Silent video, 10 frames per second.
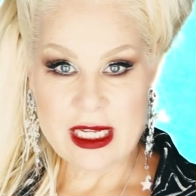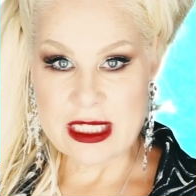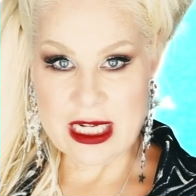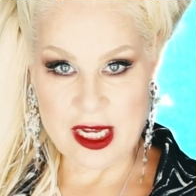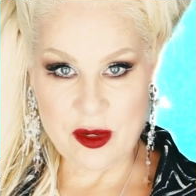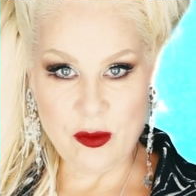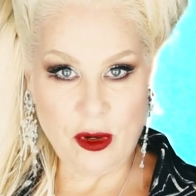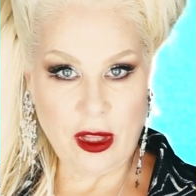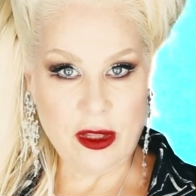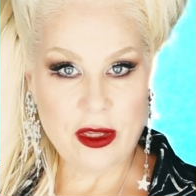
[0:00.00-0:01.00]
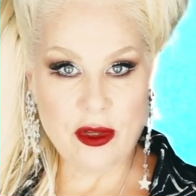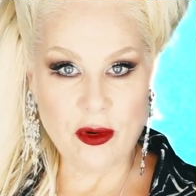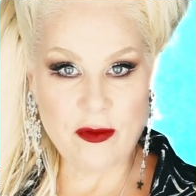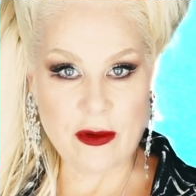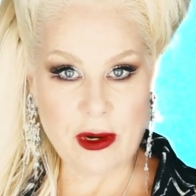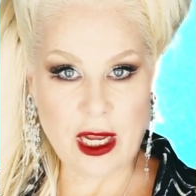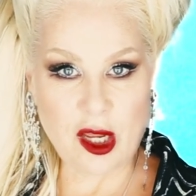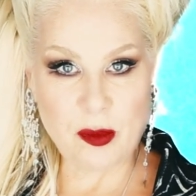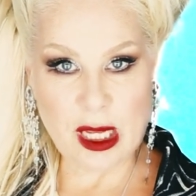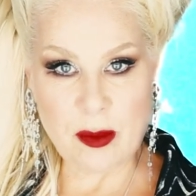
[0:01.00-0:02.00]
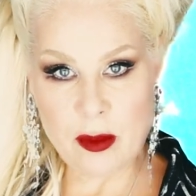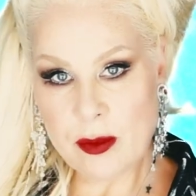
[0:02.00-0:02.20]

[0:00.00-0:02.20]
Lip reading: Dianne Brill, your FairyGodBabe.